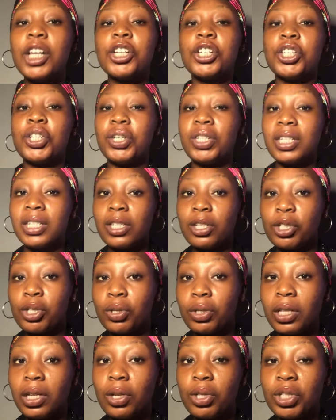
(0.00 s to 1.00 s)
she uses
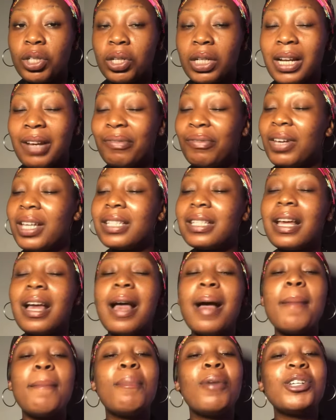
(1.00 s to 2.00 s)
the lotion on her face,
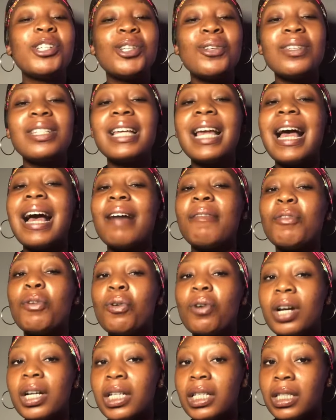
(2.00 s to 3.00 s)
but she doesn't have
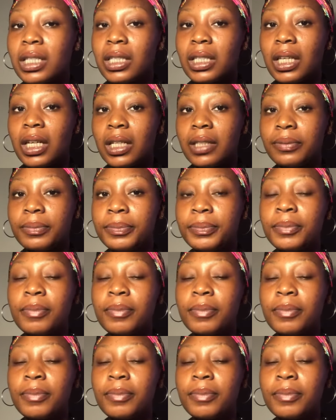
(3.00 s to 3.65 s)
oily skin.